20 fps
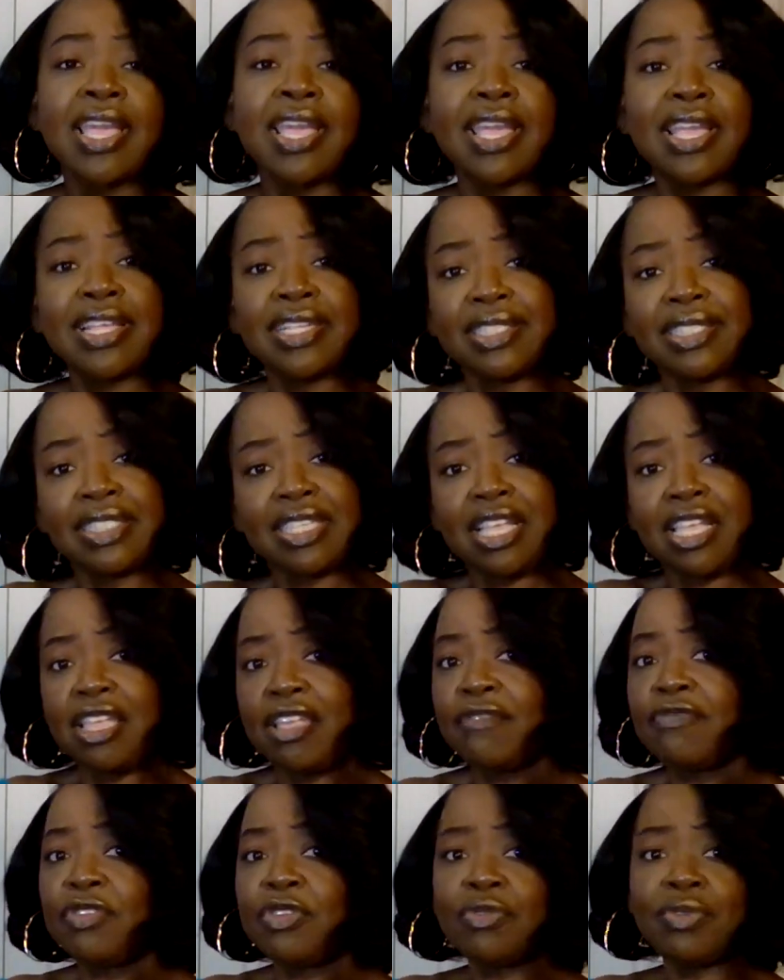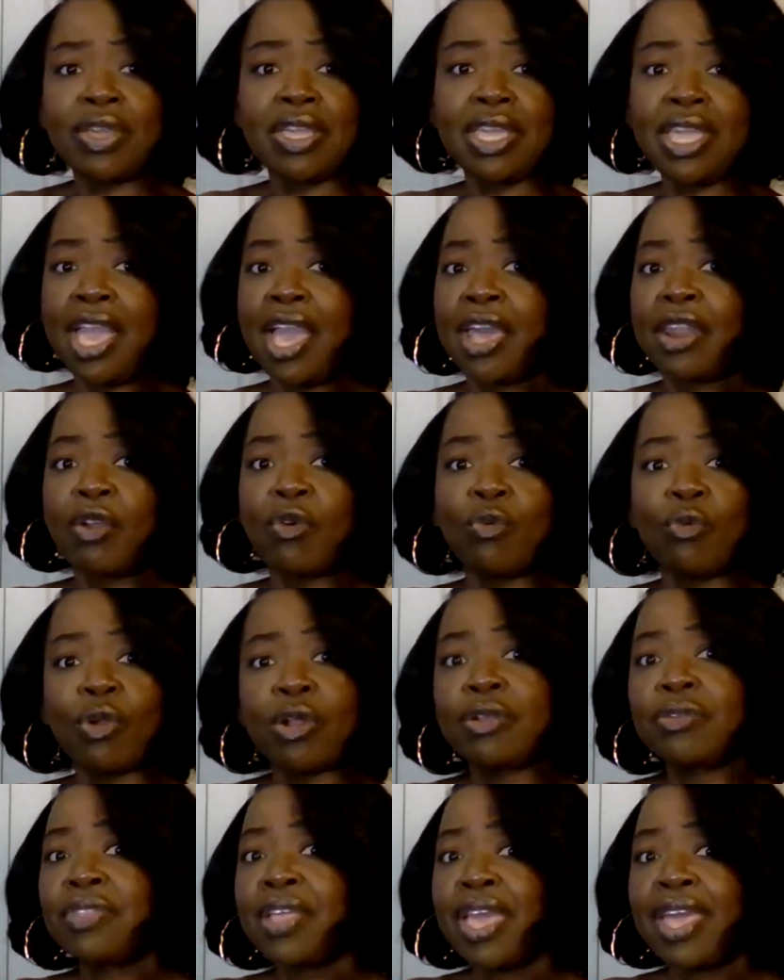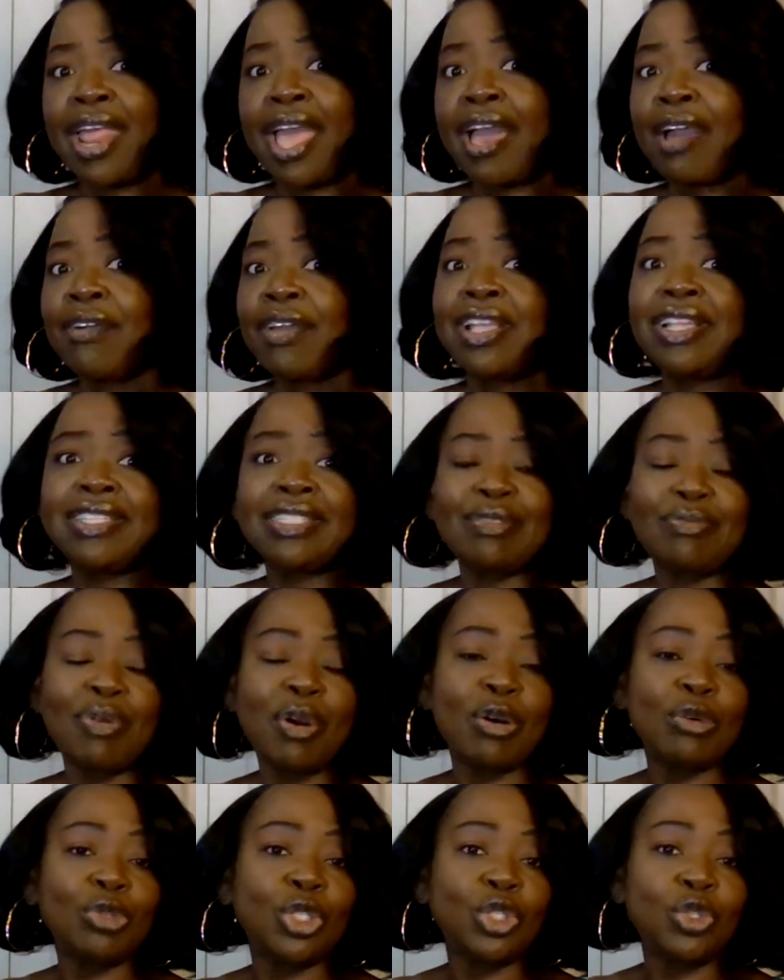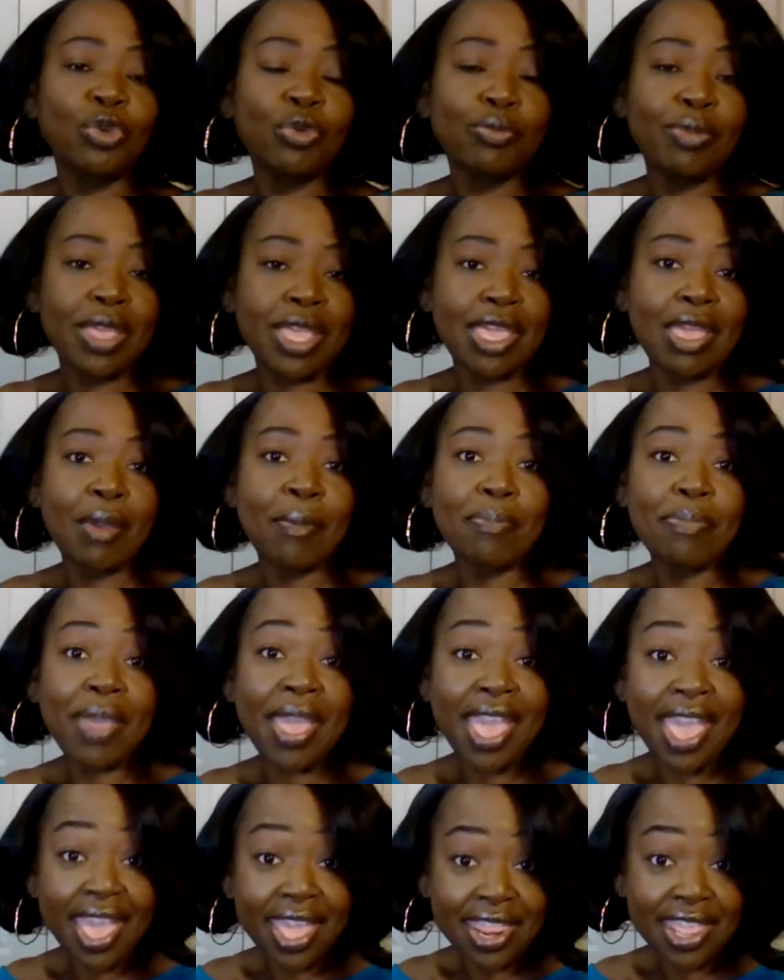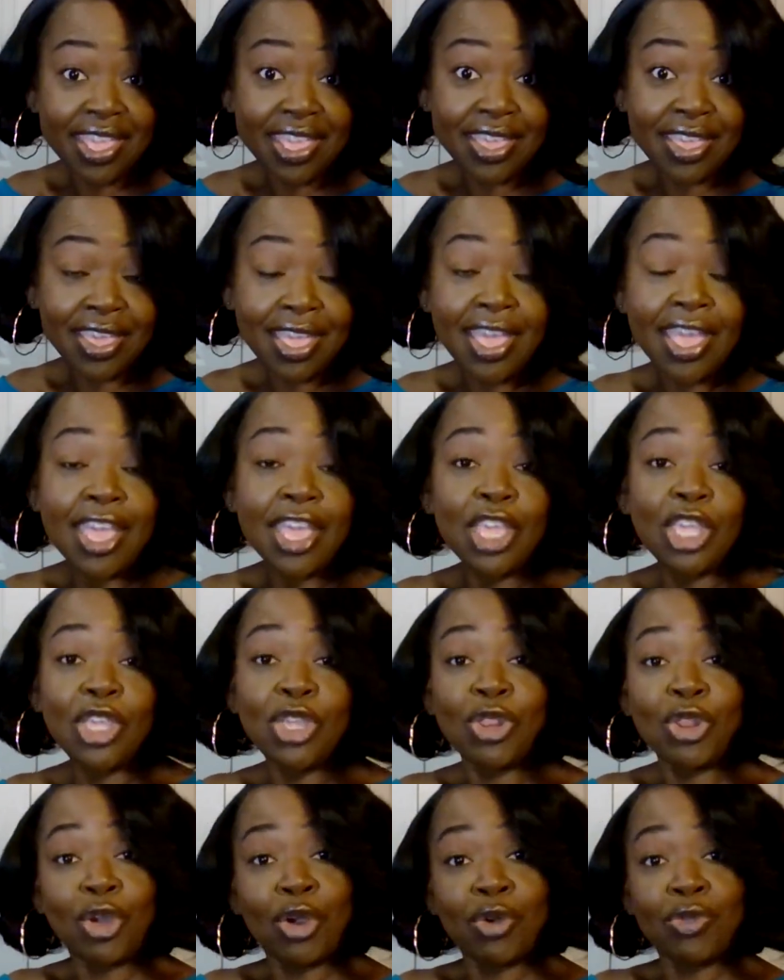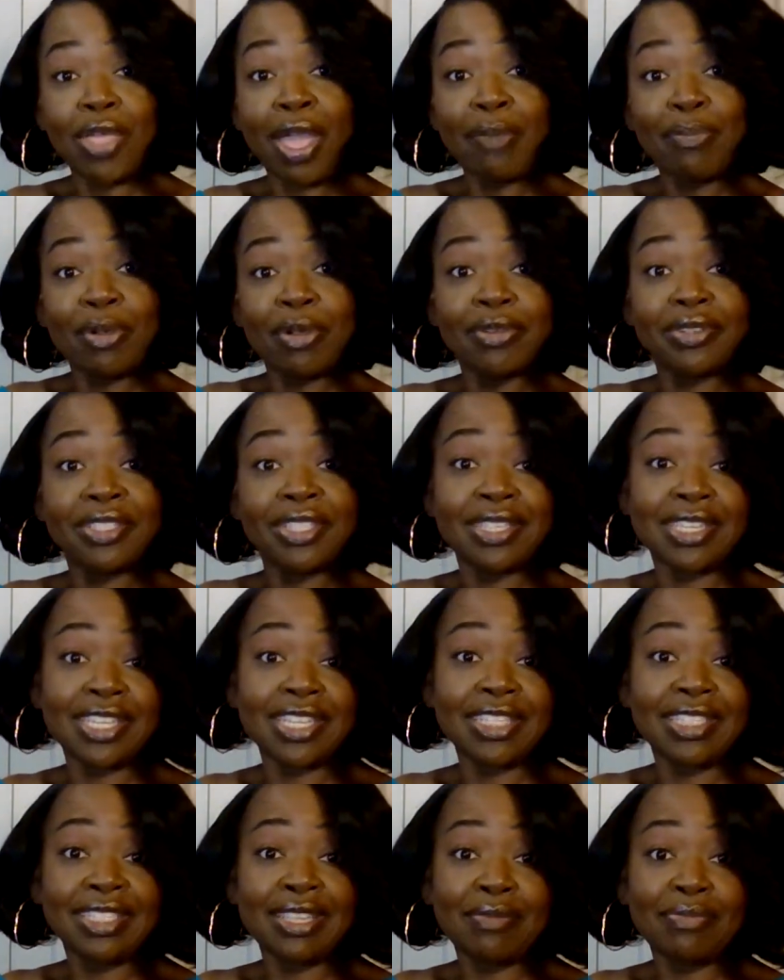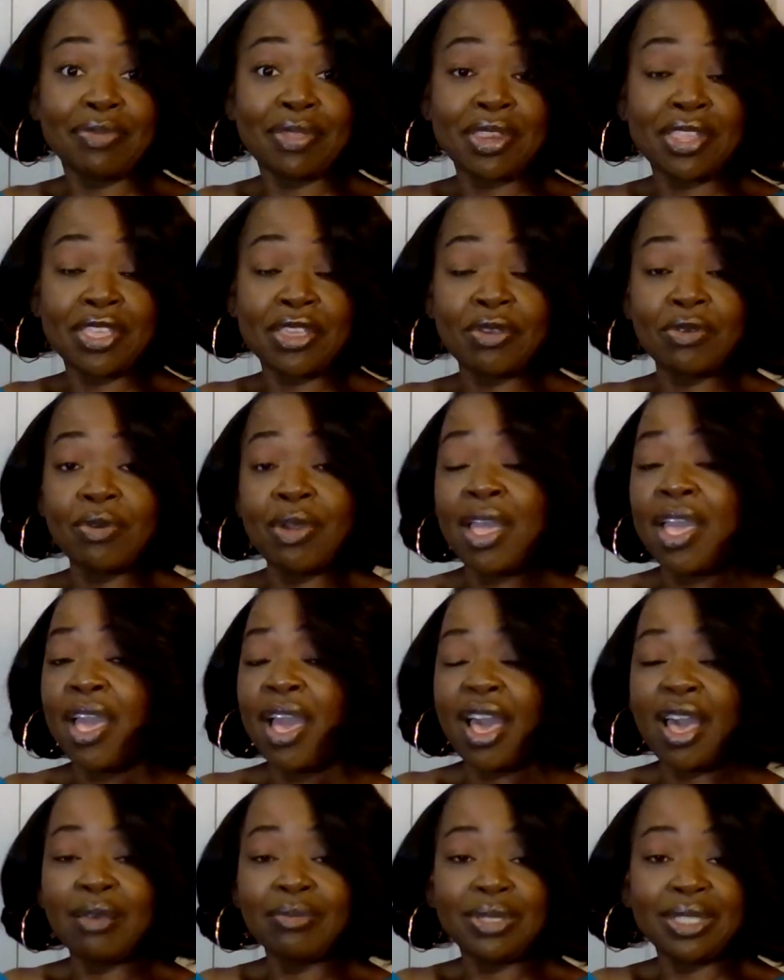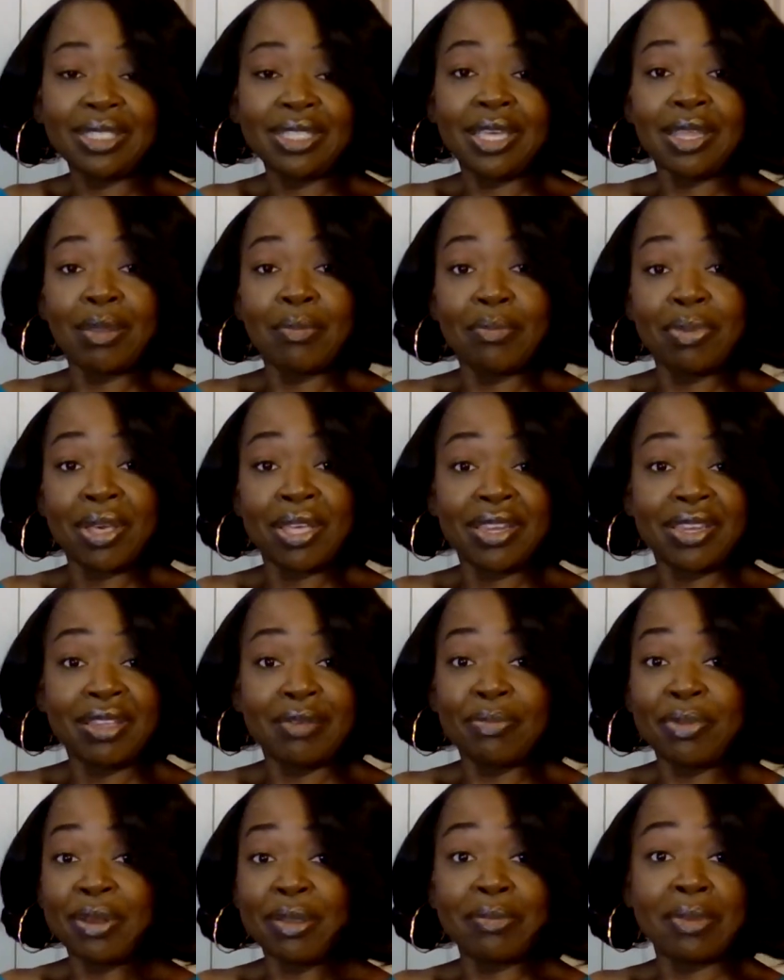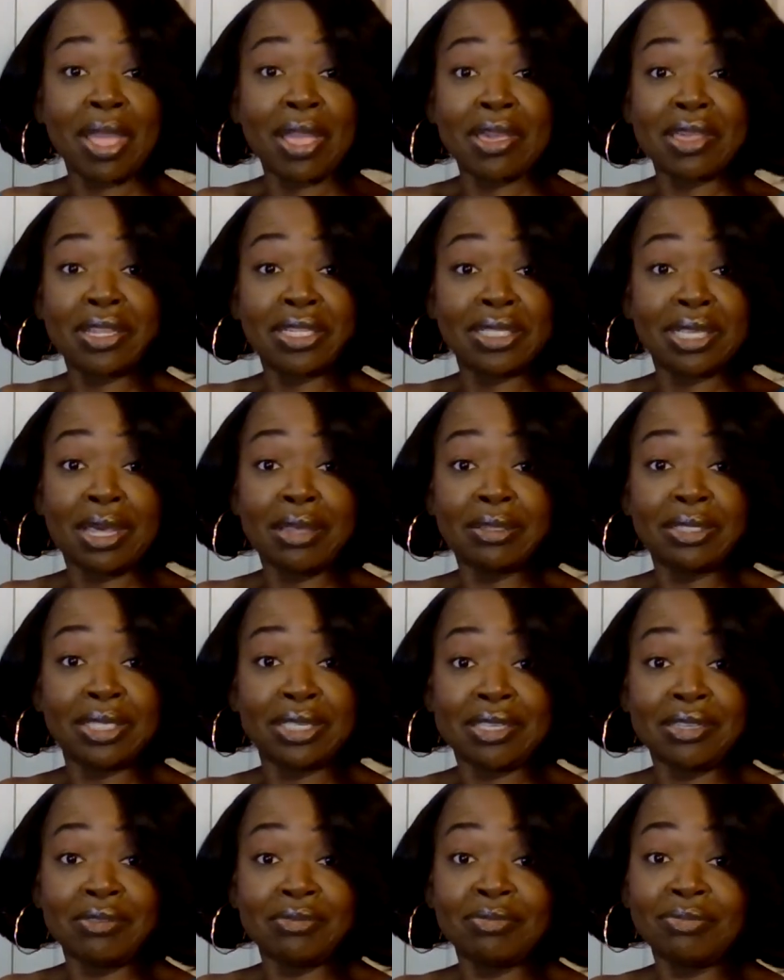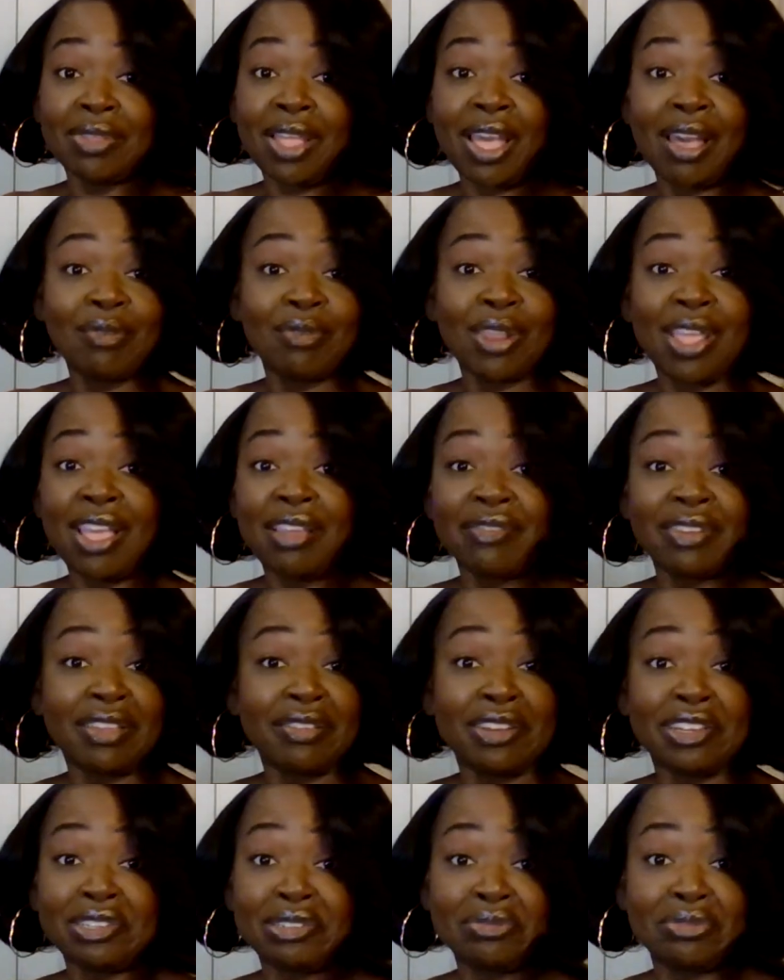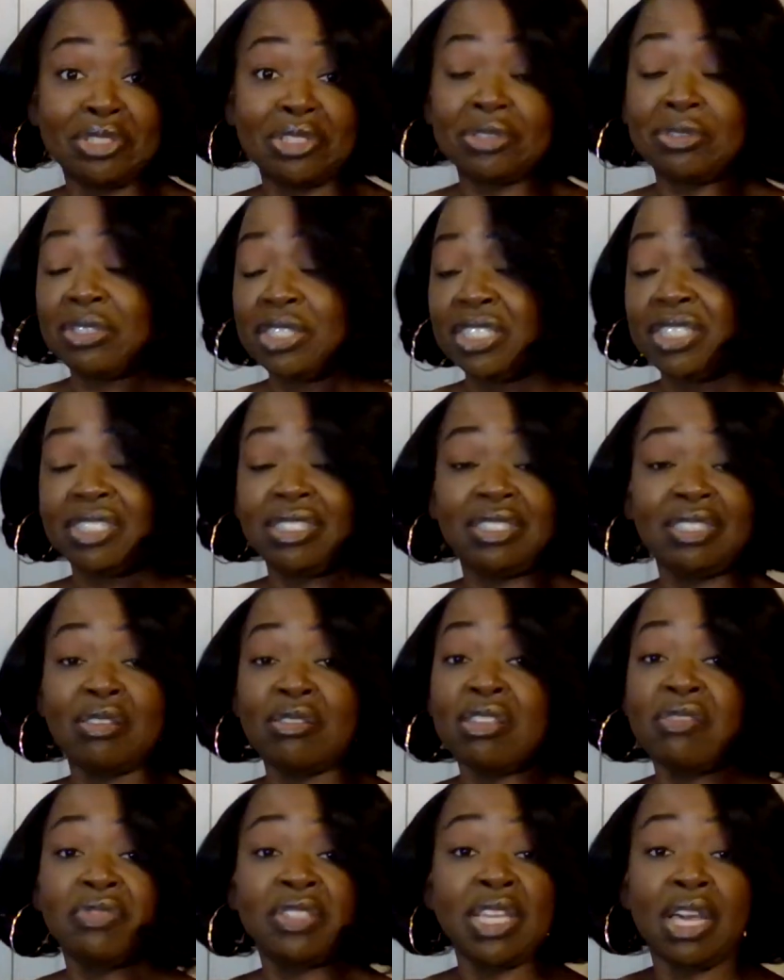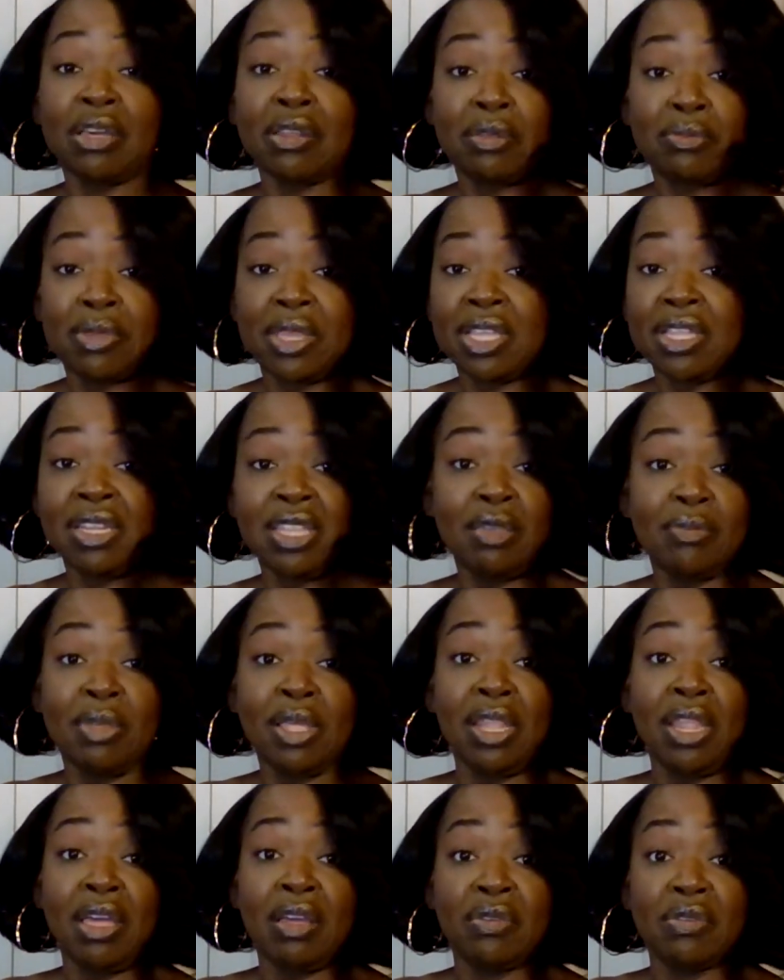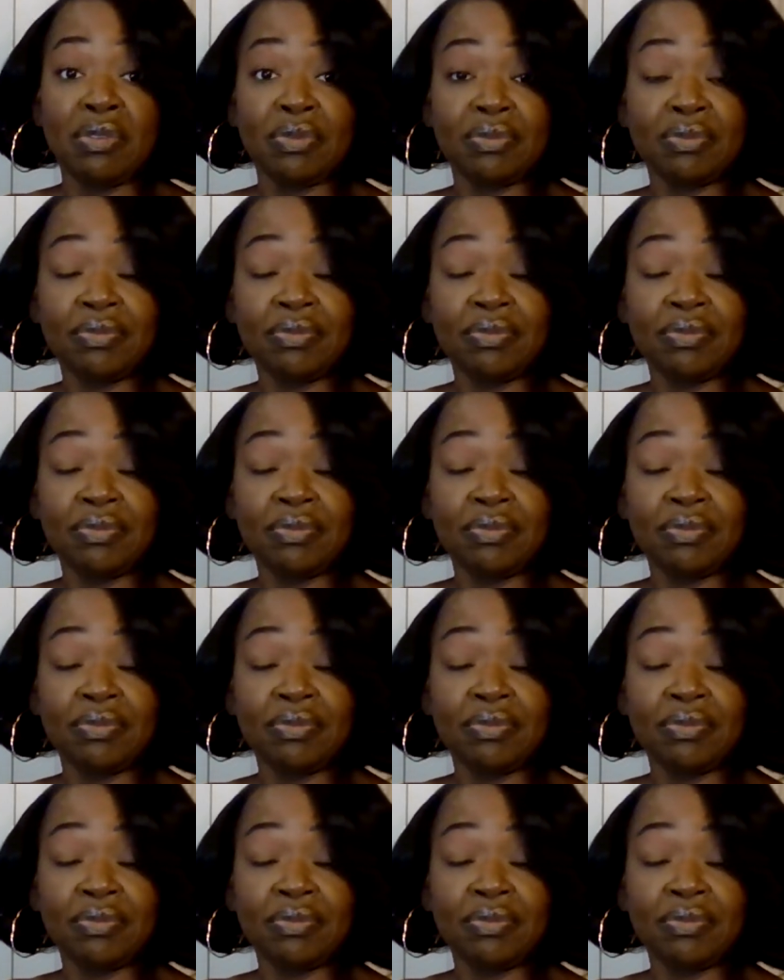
and see if you can kind of work that out as opposed to being petty. That person did something to you. I'm just going to button up and I'm not going to talk to you. I don't want to have nothing to do with you. Just don't even talk to me. Leave me alone.